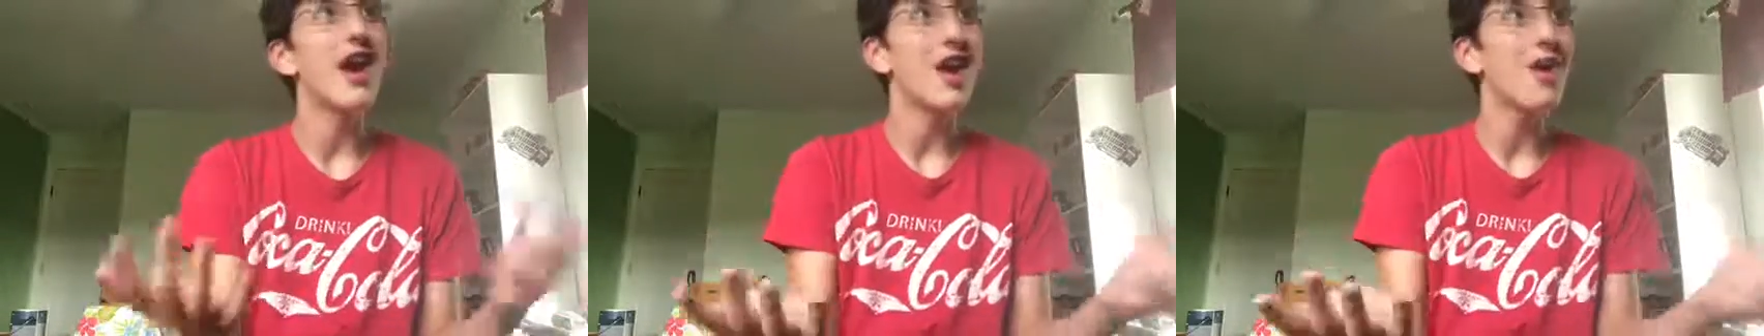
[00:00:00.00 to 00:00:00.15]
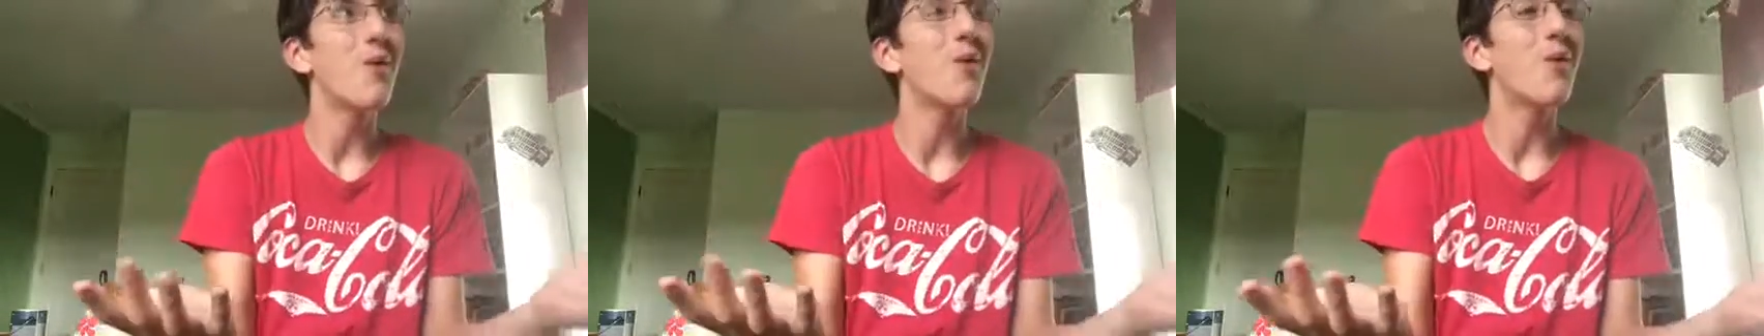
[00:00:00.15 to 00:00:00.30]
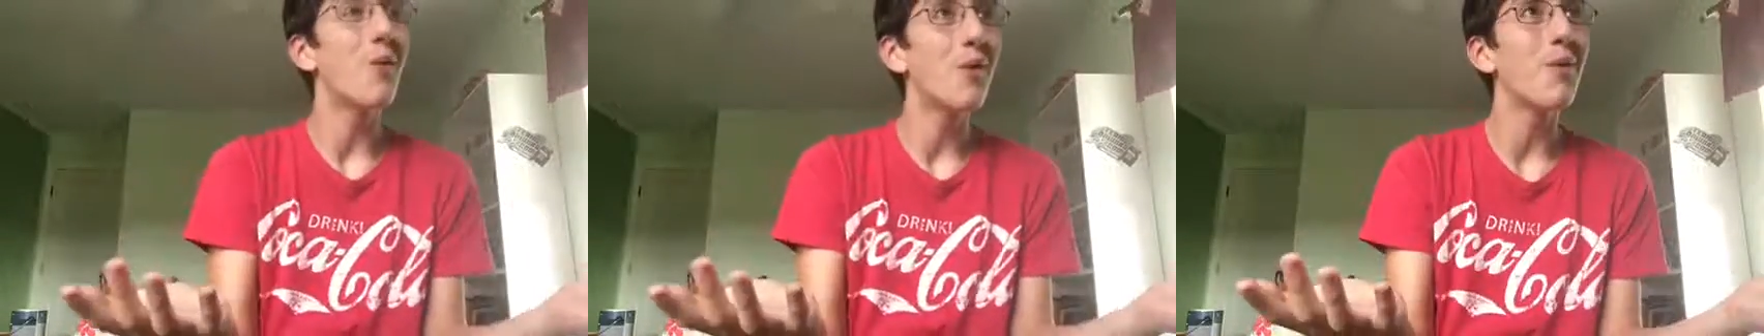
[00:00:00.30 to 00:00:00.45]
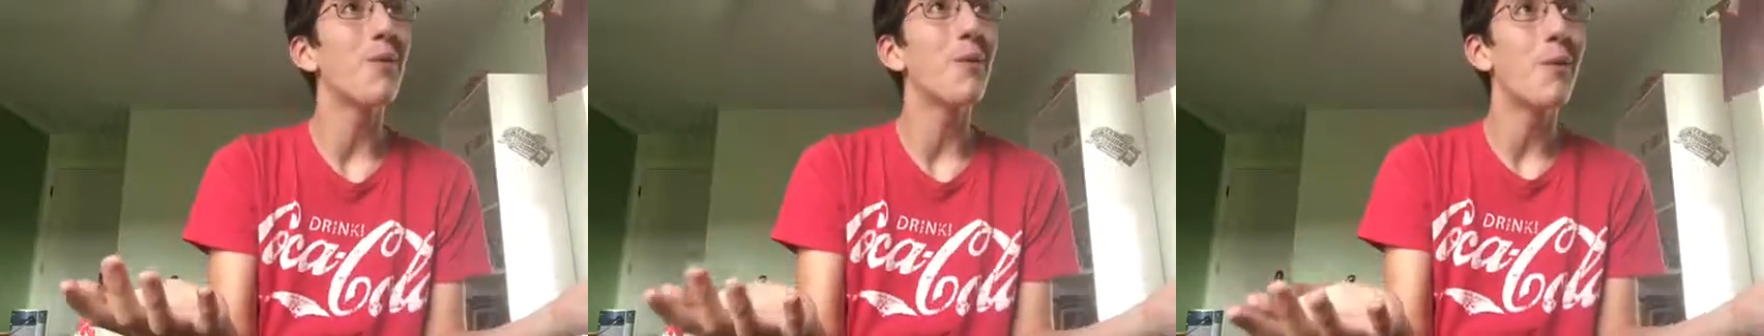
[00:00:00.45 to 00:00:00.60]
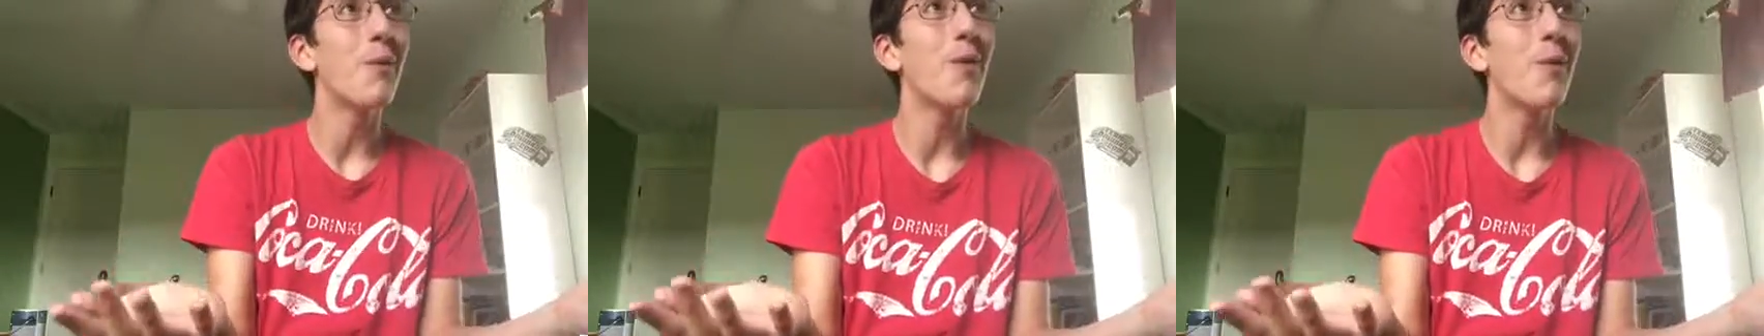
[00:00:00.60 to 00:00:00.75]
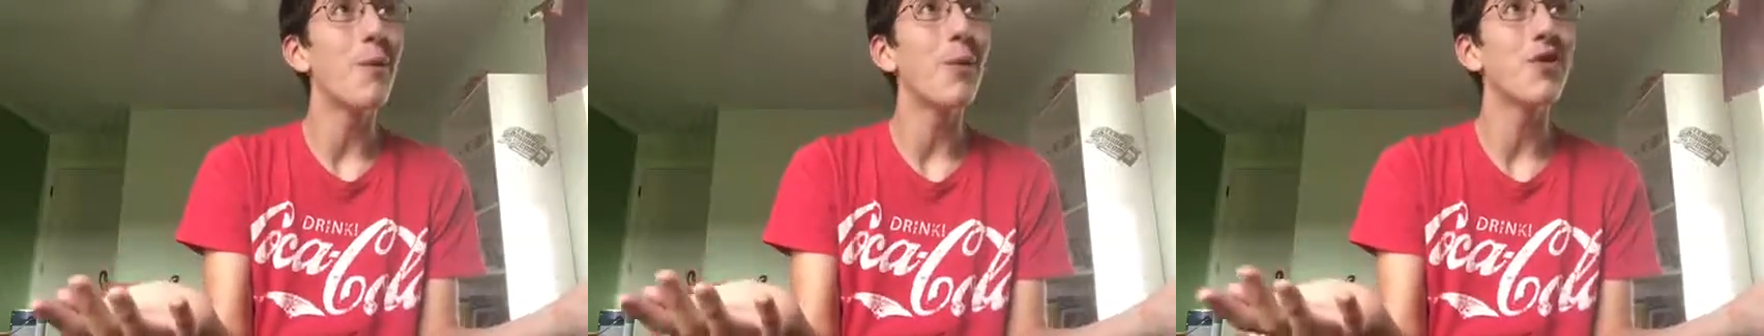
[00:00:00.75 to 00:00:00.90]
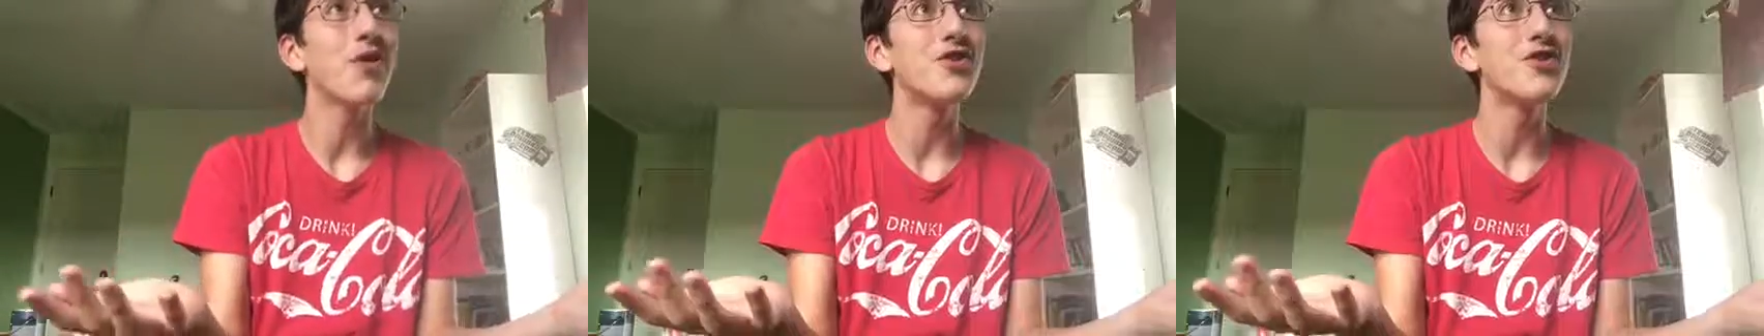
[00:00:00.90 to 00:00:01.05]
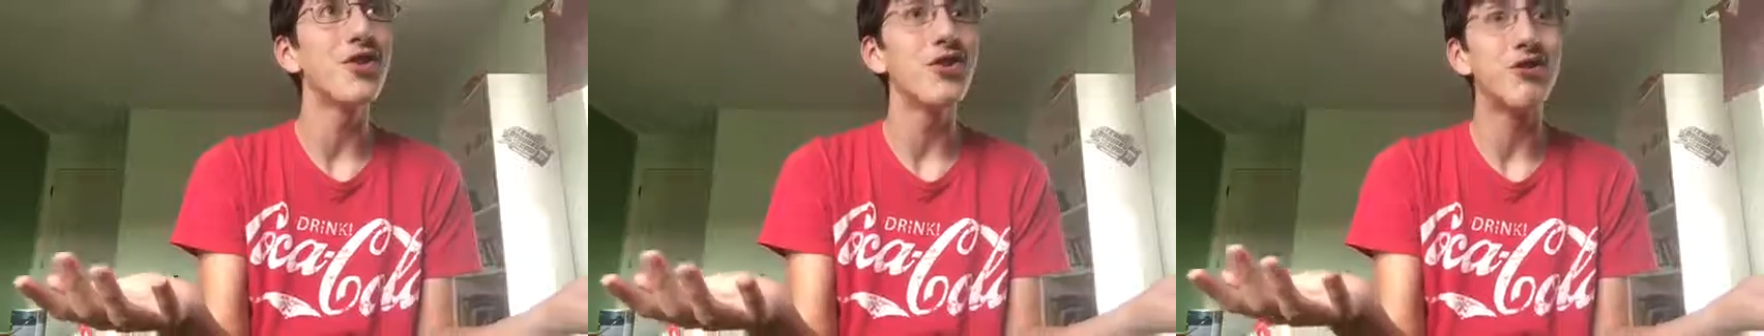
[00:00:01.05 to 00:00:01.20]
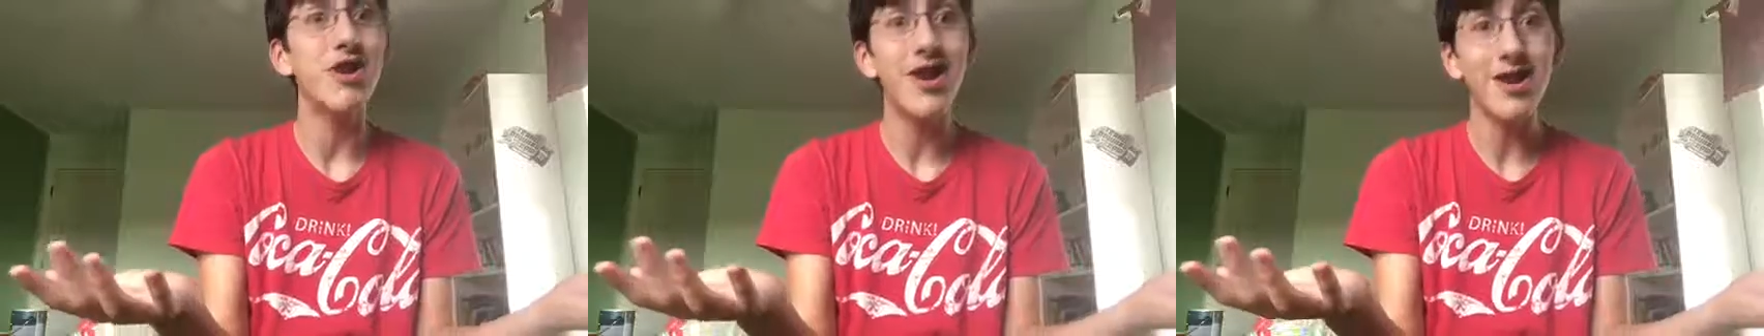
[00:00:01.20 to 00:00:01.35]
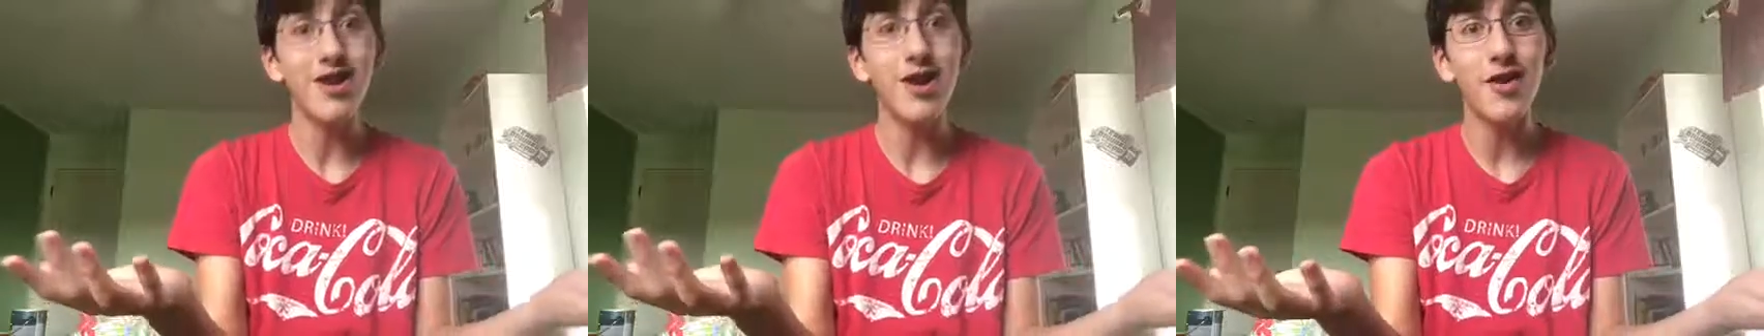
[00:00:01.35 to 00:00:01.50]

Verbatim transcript: hey, what, what, what wasn't she great